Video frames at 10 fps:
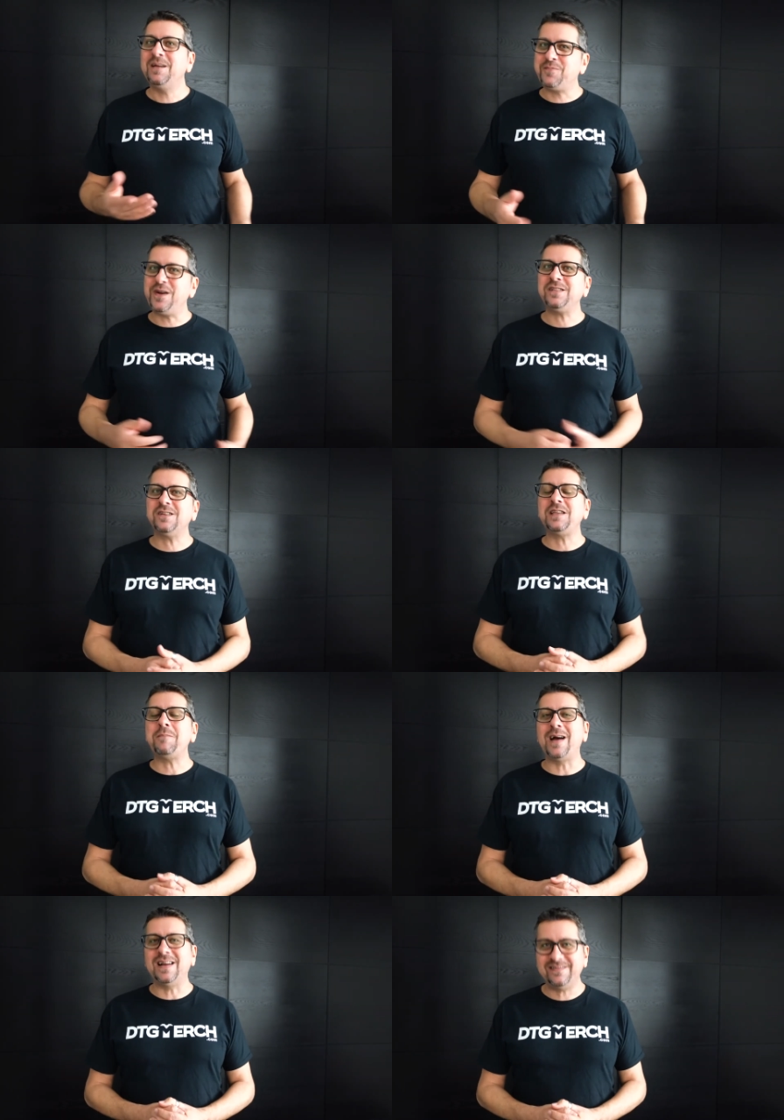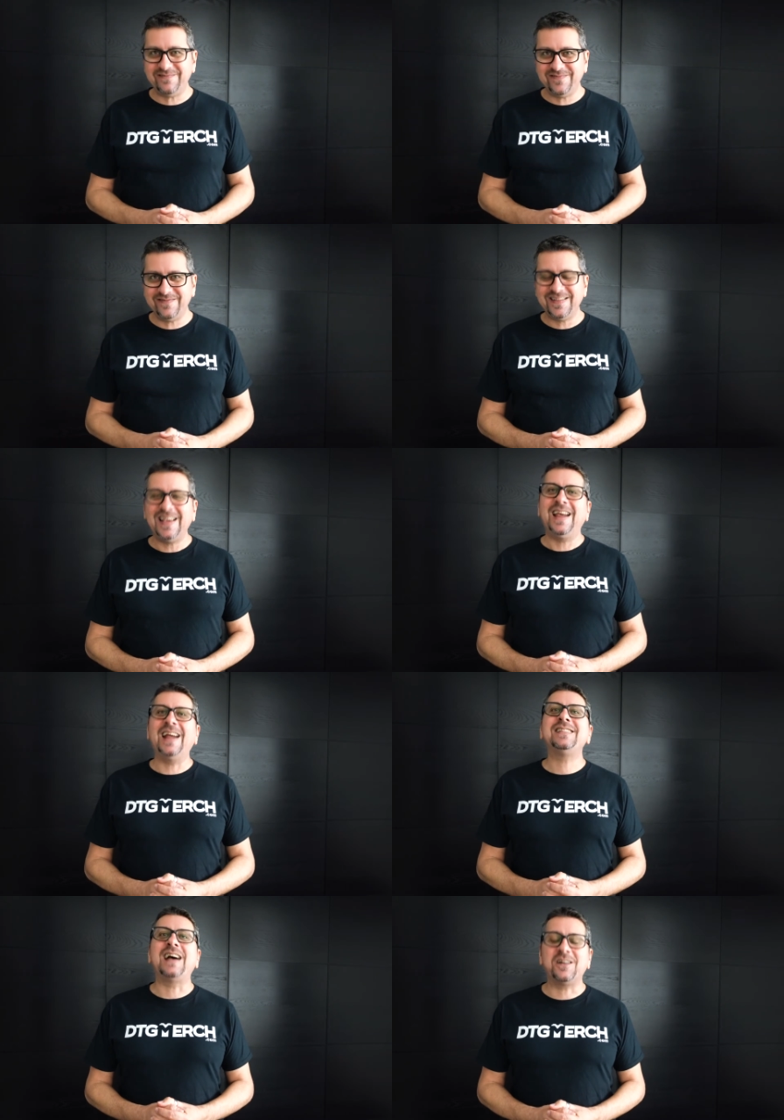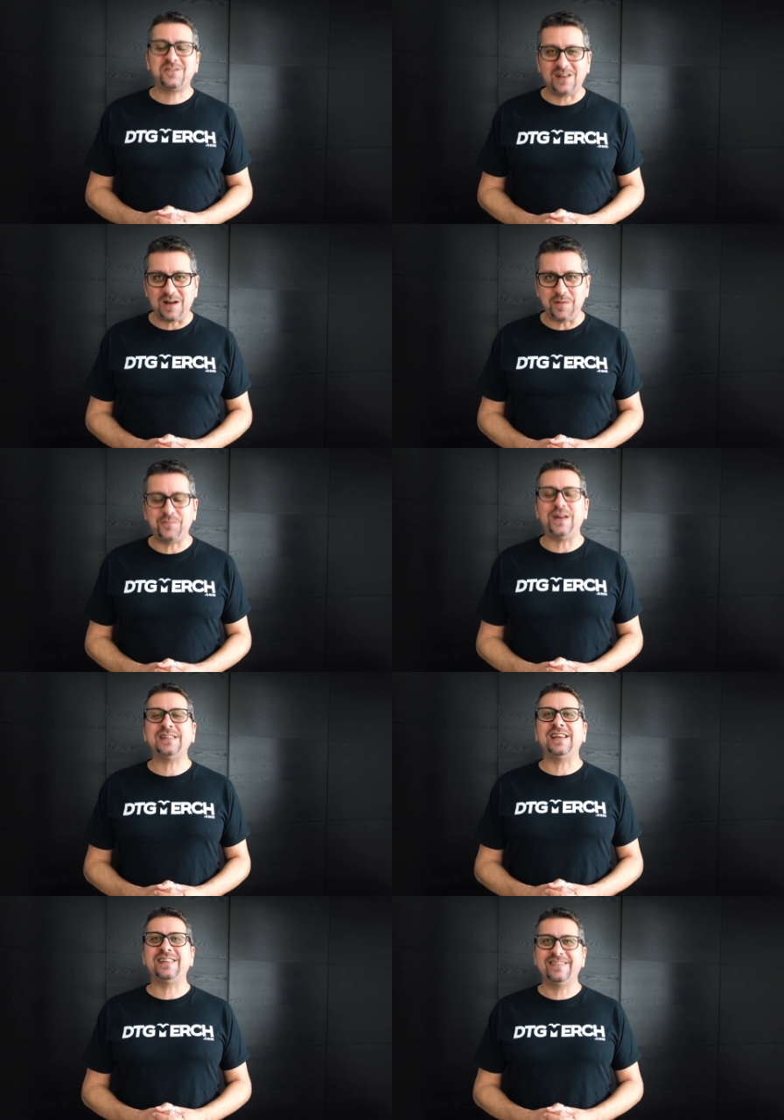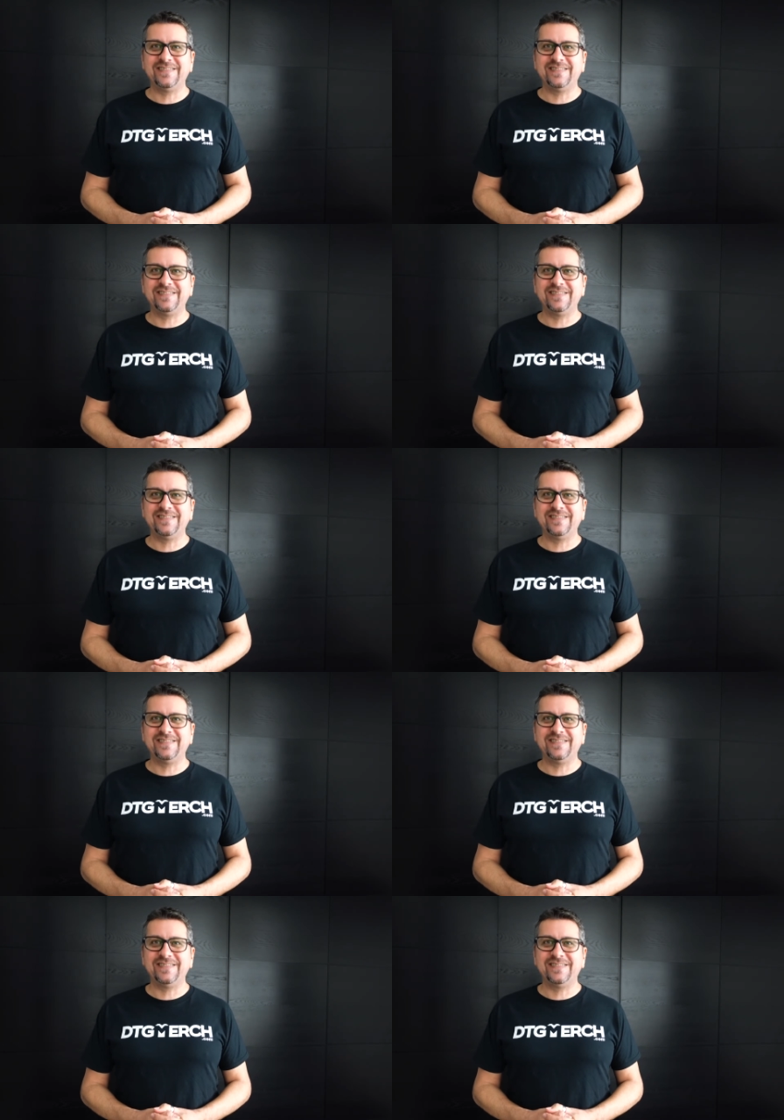print on demand, and direct-to-garment printing.